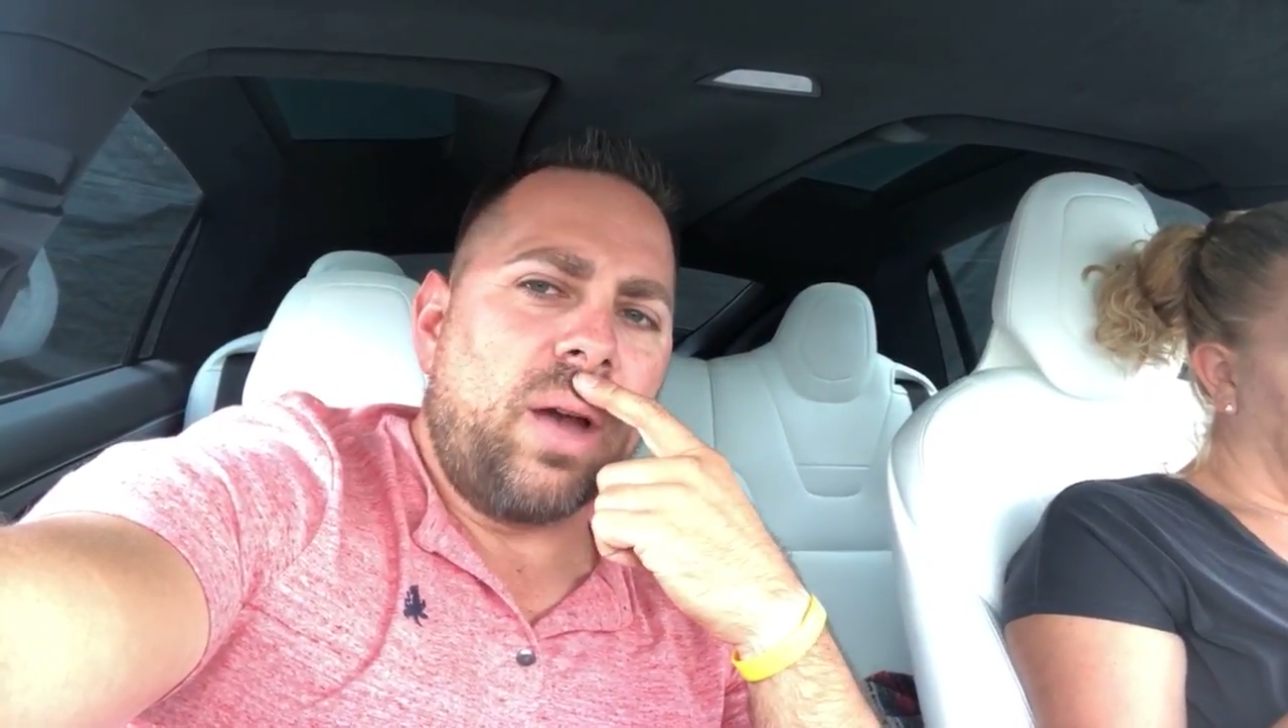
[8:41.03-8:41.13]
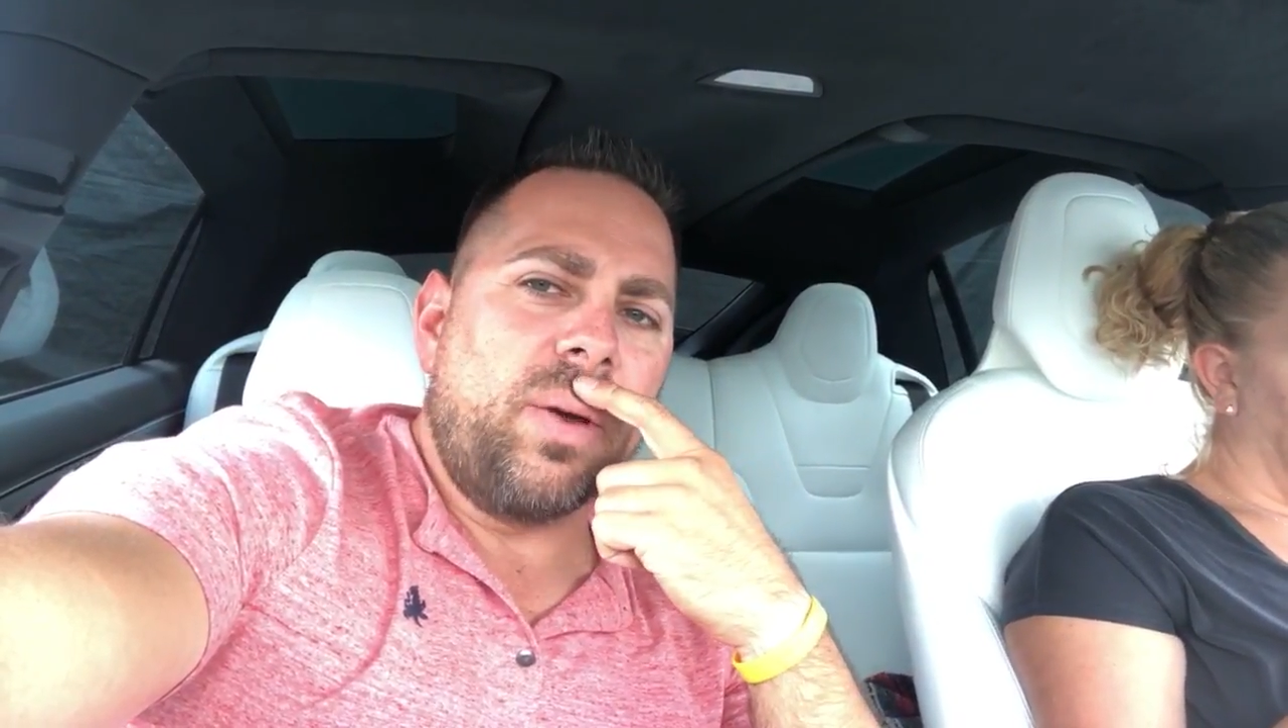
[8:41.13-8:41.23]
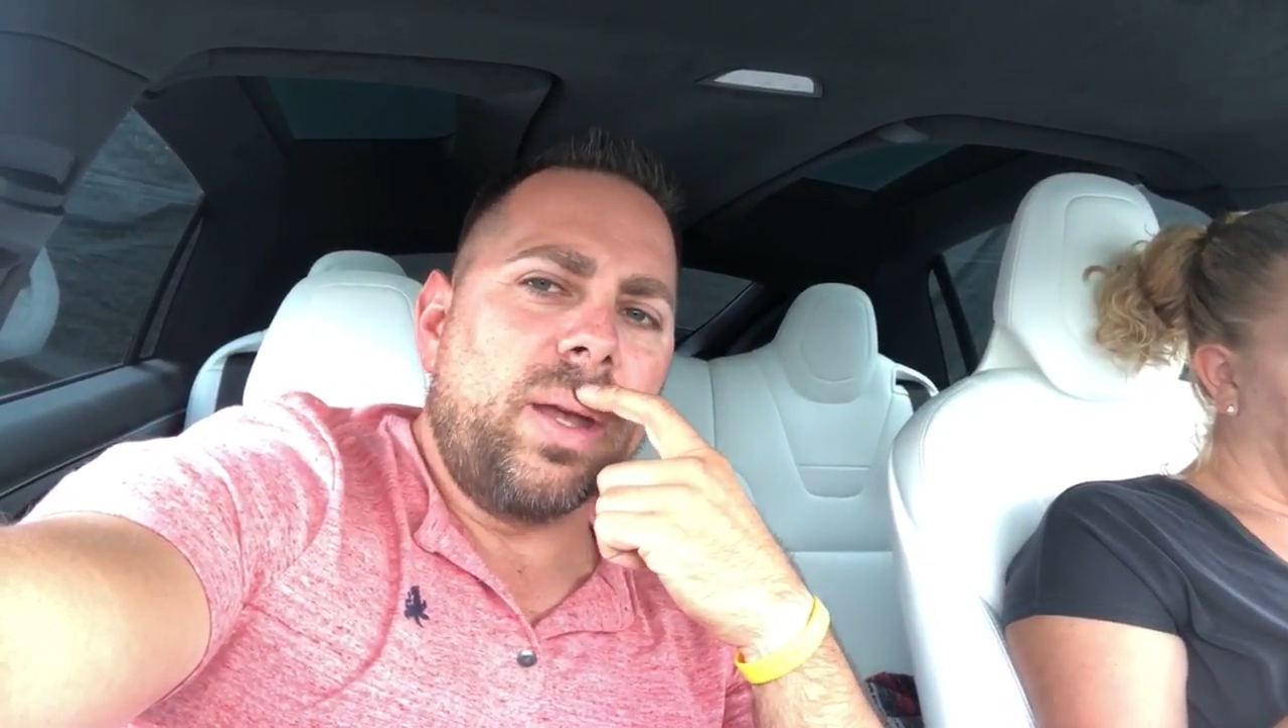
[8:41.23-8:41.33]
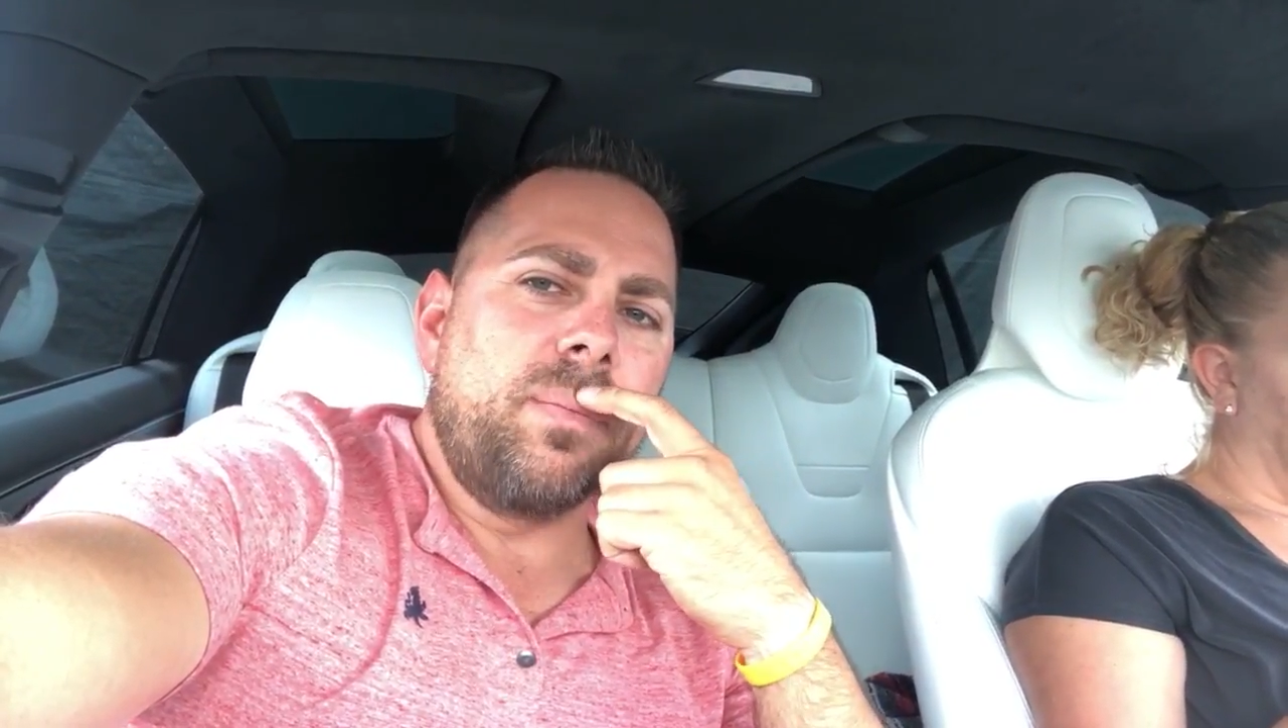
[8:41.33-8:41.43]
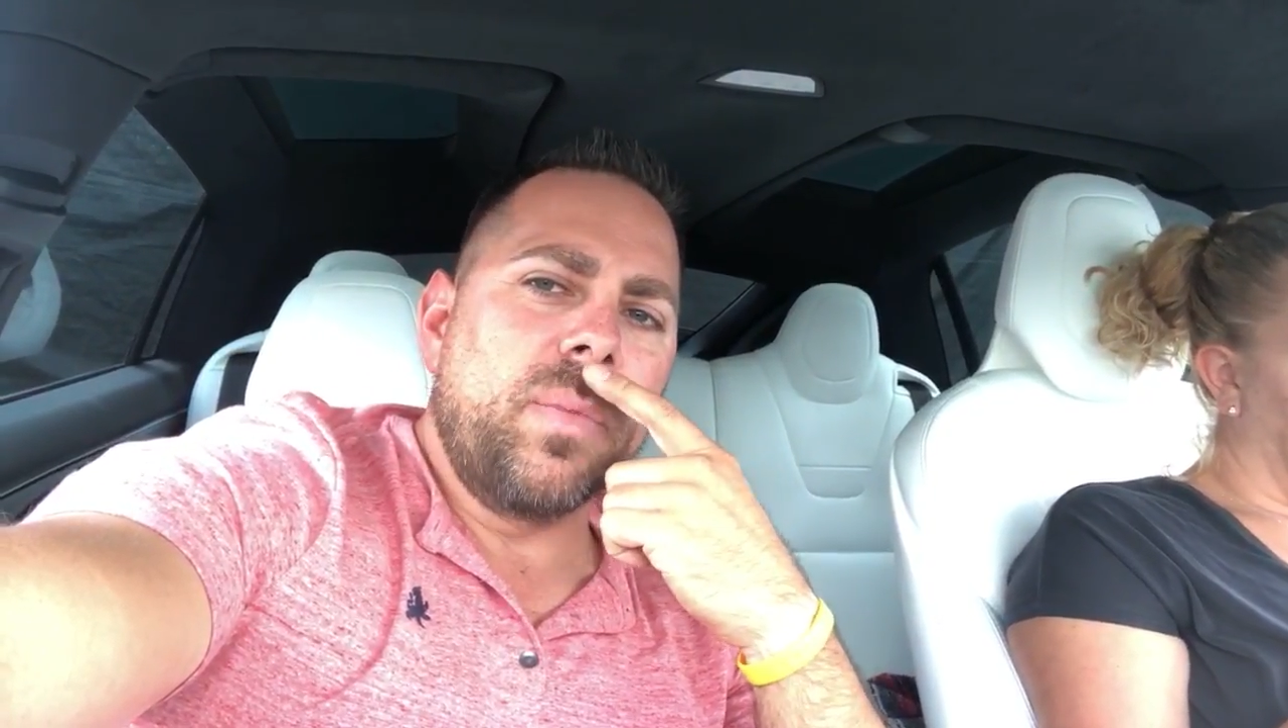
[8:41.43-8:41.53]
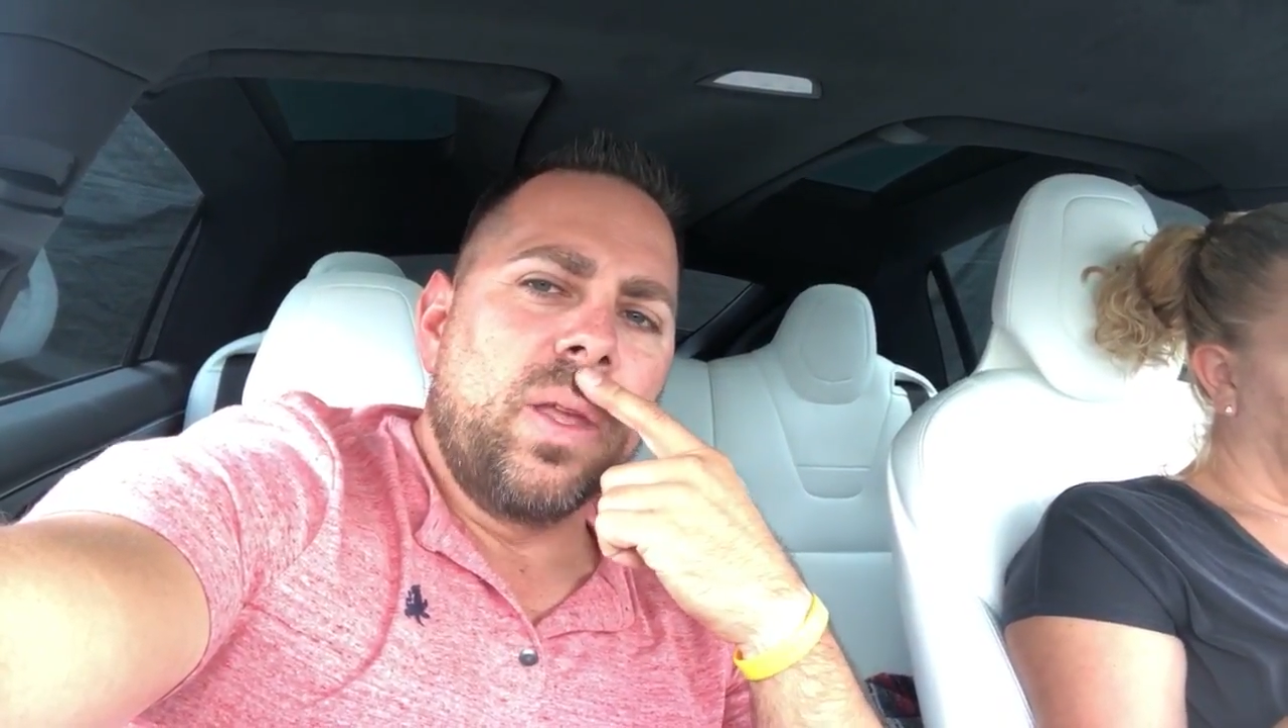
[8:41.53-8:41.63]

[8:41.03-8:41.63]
that way.